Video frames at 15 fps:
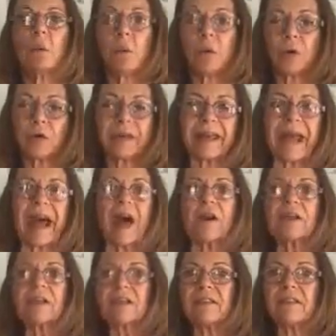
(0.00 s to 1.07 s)
work
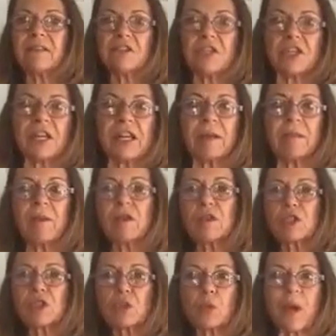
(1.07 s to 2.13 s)
out in the gym,
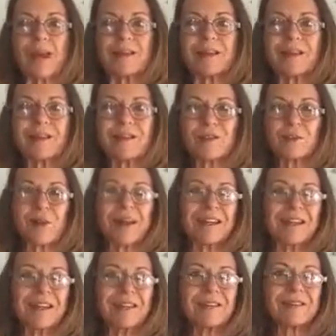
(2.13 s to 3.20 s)
sweat,
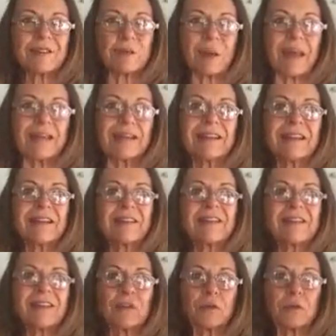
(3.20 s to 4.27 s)
sweat, sweat.
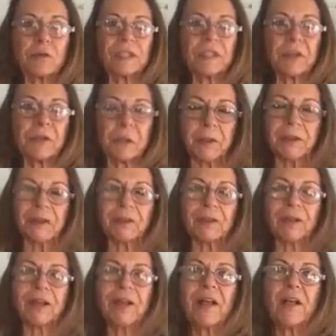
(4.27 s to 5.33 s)
These are really
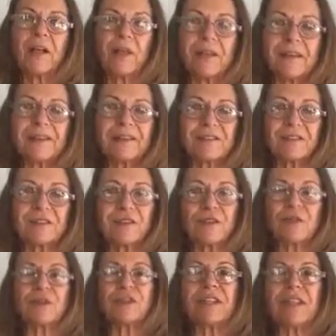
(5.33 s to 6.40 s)
critical things to
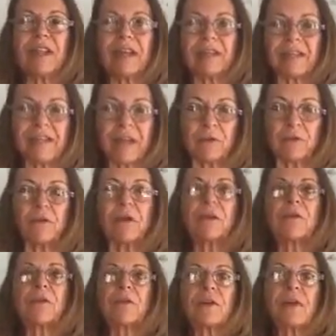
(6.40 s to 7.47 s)
do to get rid
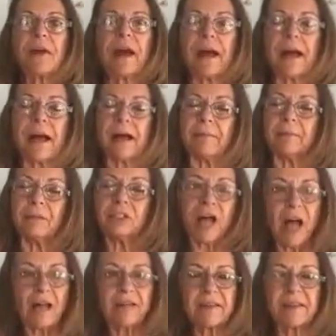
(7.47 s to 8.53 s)
of
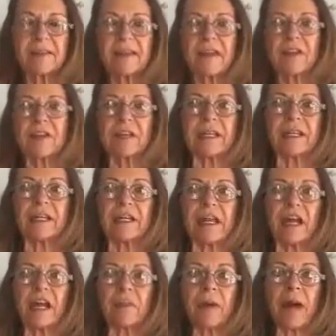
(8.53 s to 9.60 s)
toxins that are in
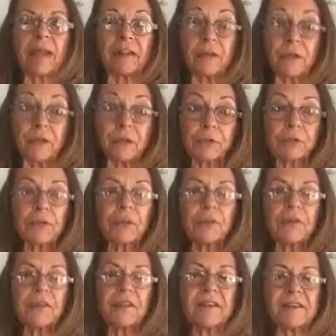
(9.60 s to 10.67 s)
our body
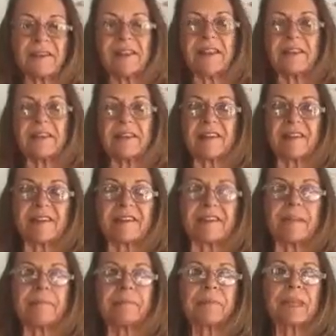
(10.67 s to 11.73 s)
through the skin
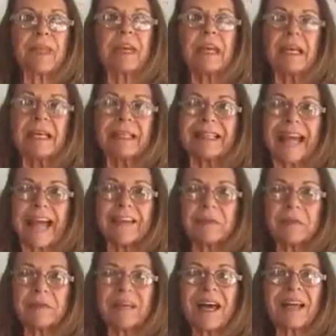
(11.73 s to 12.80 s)
system.
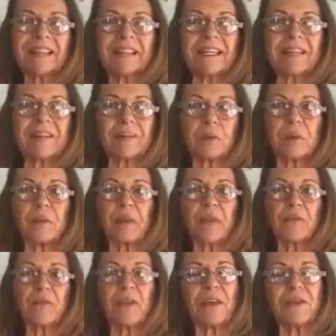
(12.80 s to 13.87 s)
Last but not least, one of my
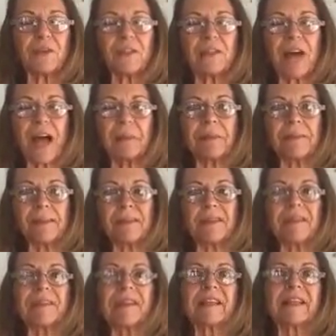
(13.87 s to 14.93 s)
favorite topics
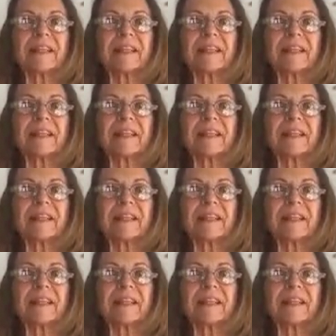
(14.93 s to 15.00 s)
is the